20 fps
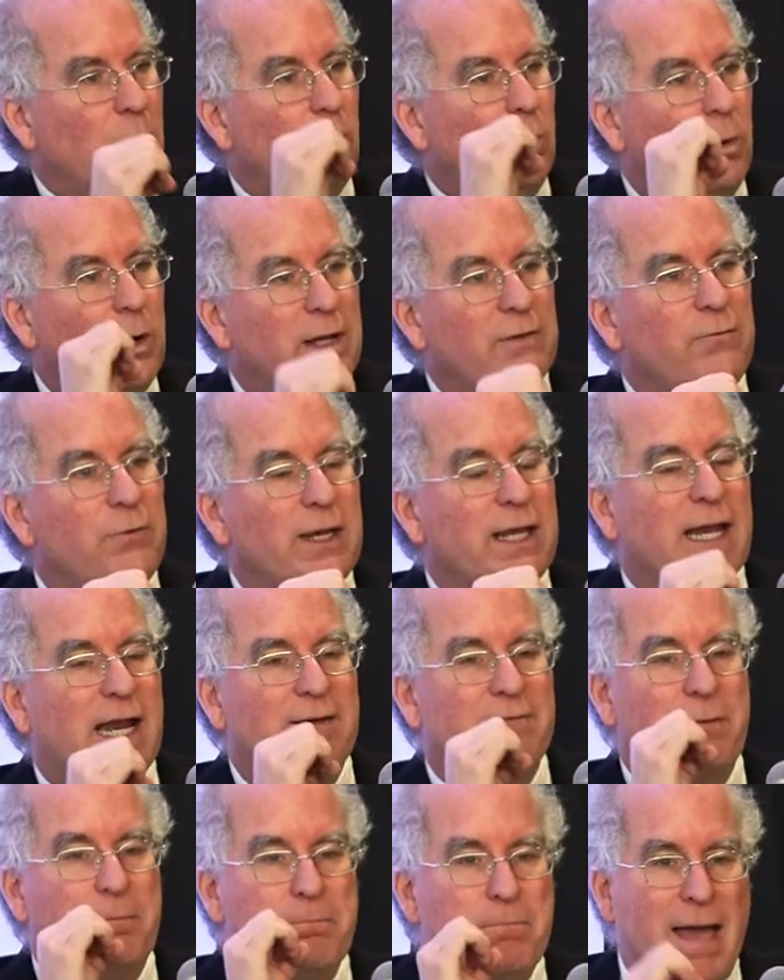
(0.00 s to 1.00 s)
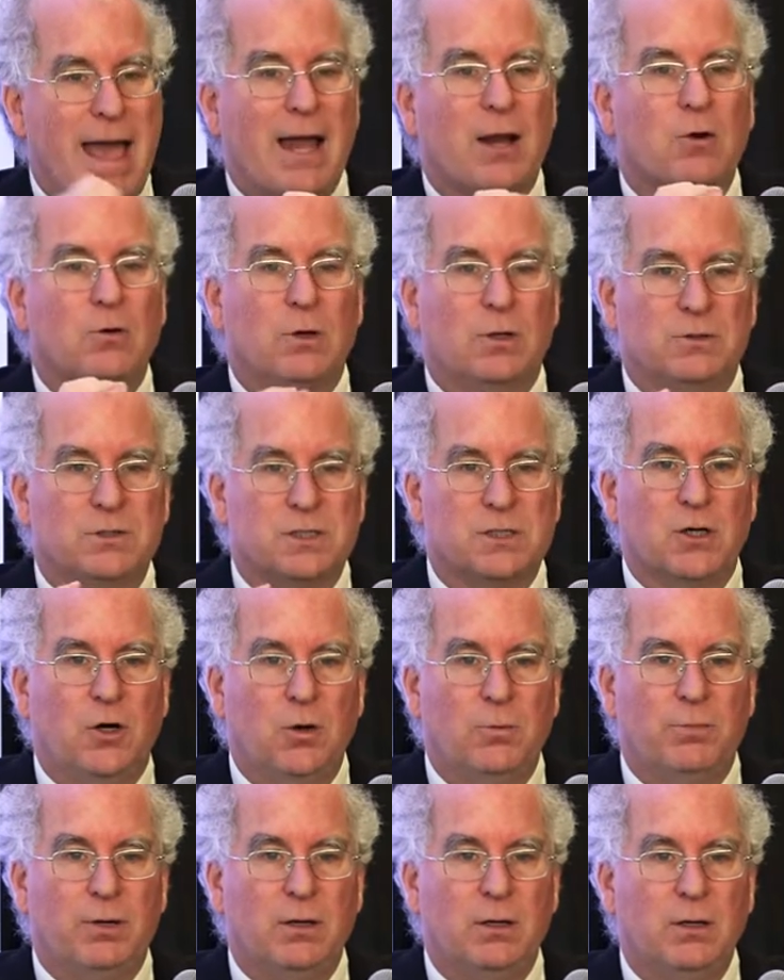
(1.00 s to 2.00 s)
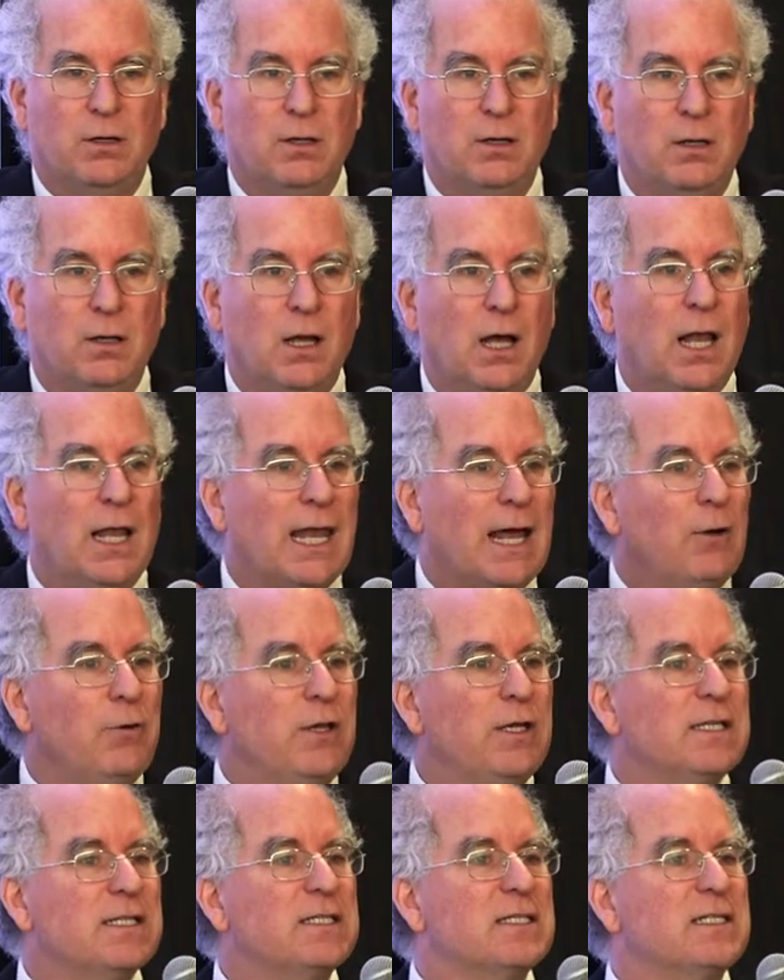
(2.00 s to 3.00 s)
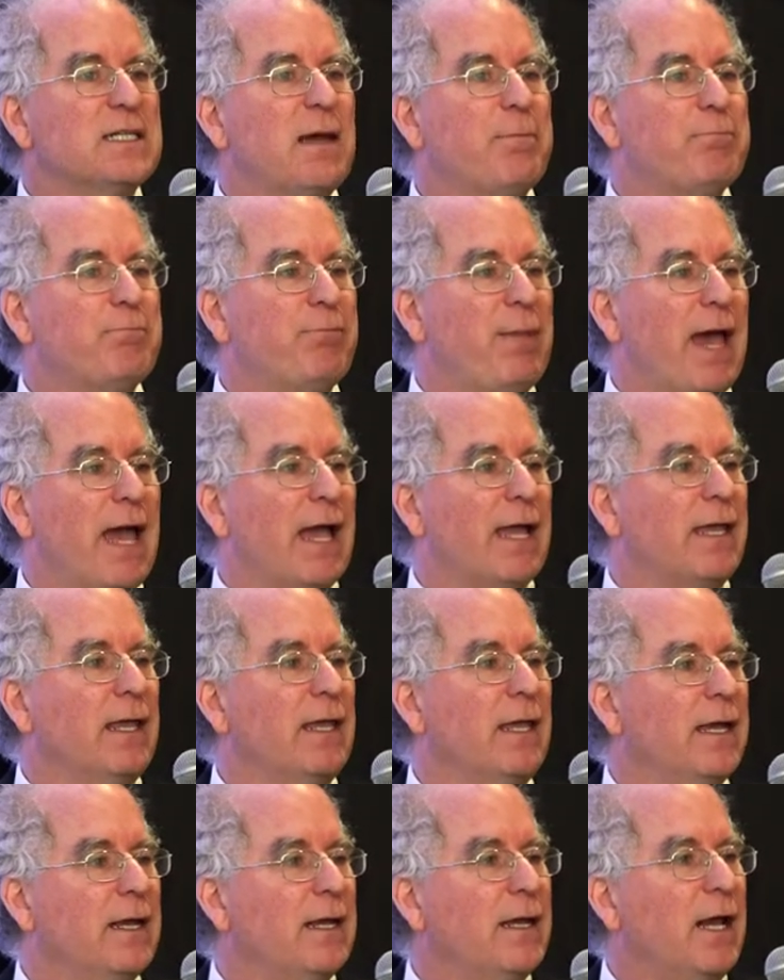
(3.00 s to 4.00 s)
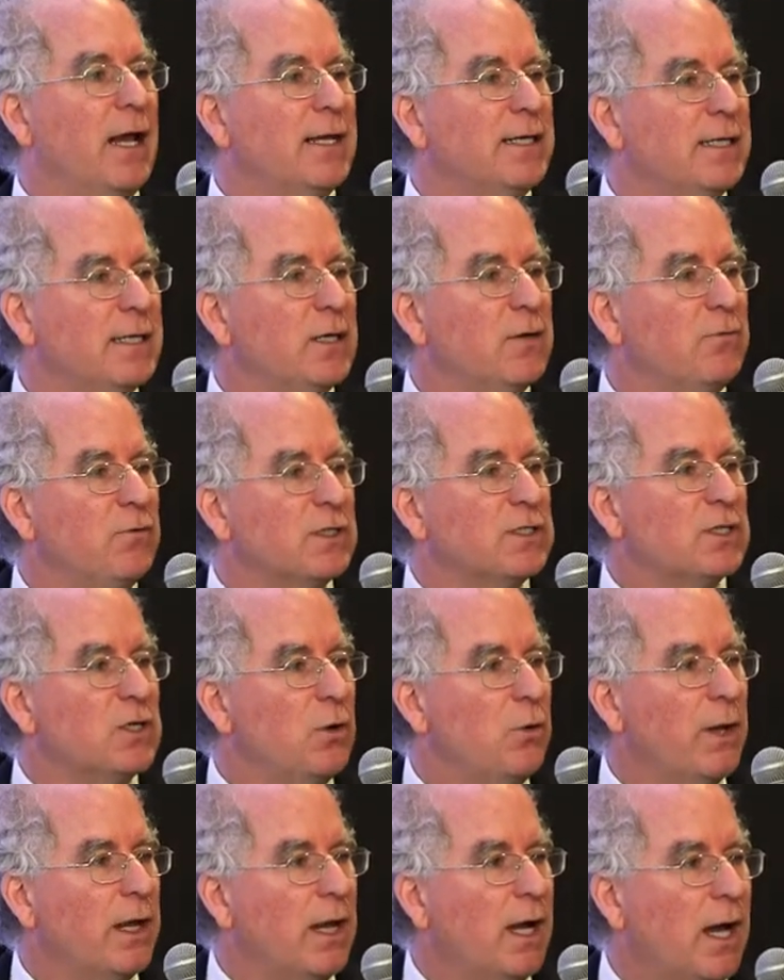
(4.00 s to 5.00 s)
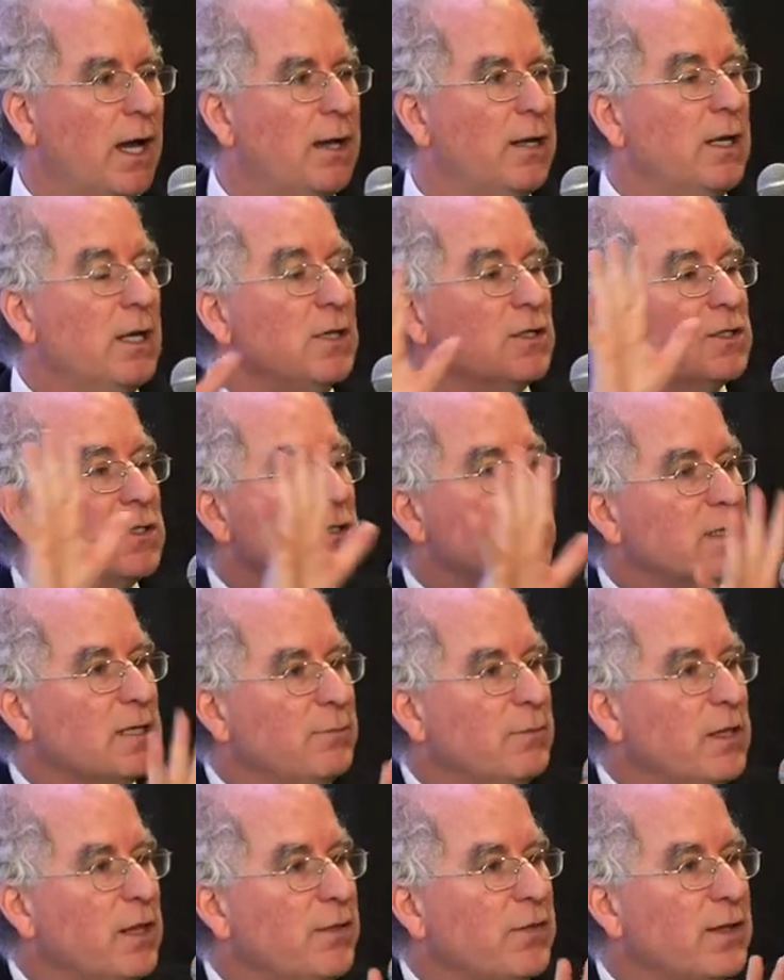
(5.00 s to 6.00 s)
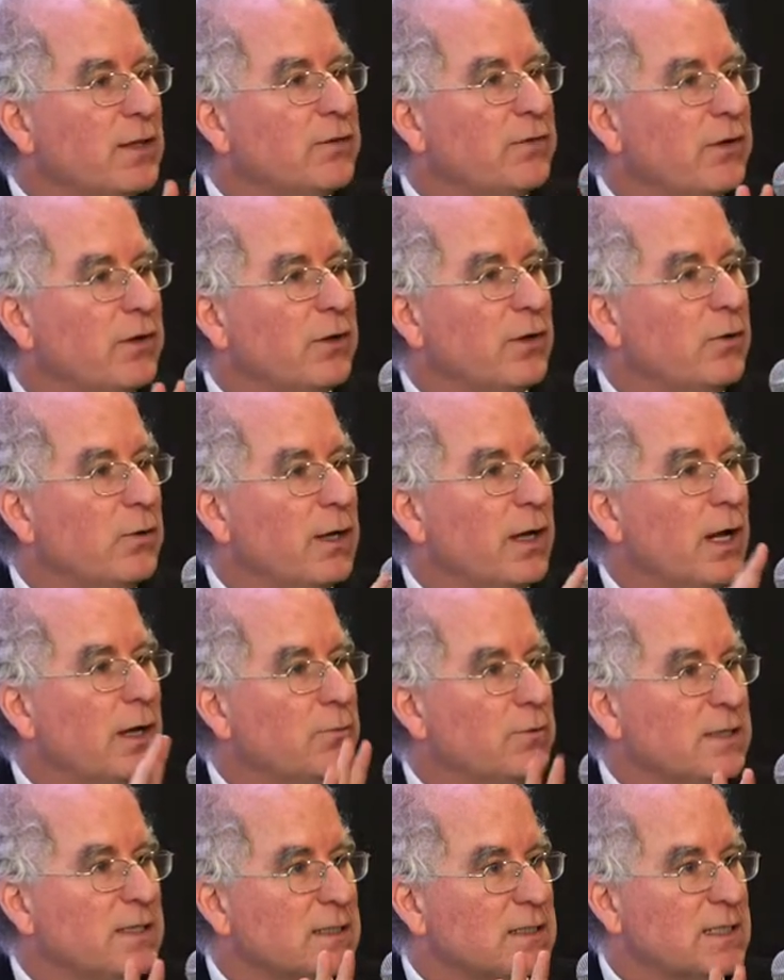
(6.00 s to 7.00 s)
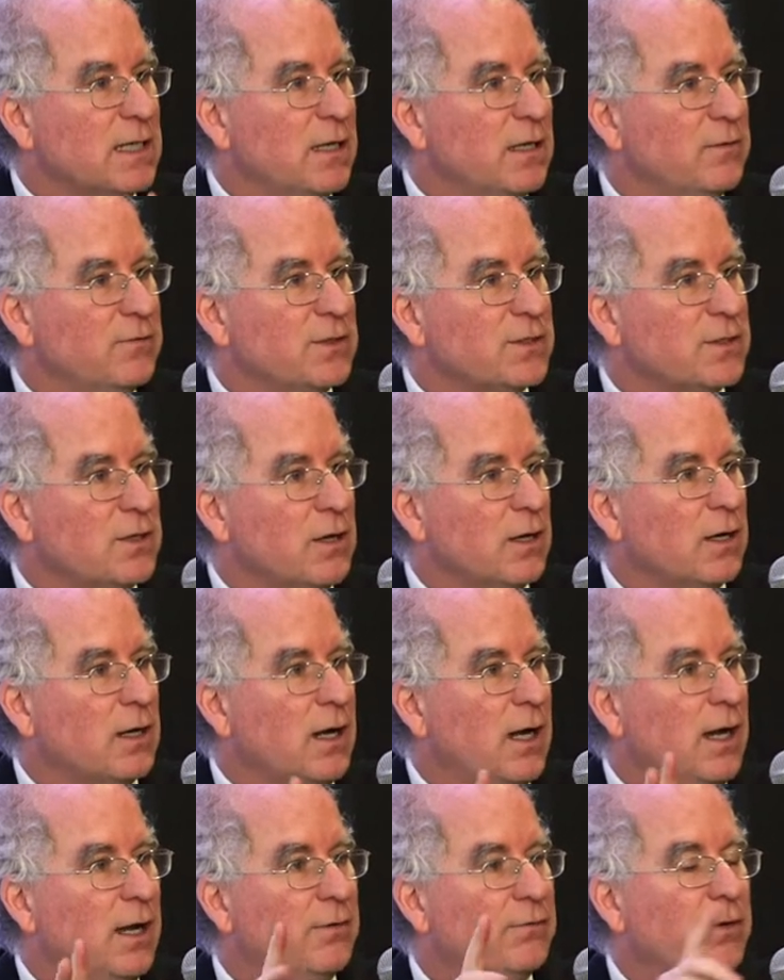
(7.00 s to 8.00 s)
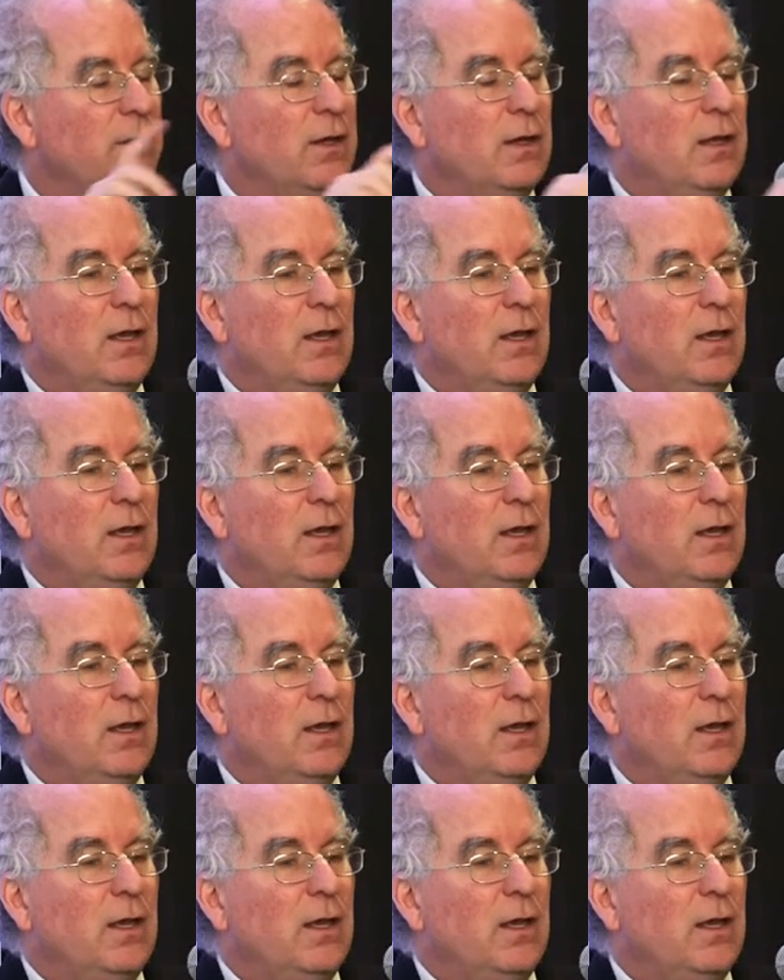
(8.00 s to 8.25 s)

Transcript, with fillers: What if we could have a macroscope? Allow you to step back and get an idea of what's going on. So some of the things that are going on with this television archive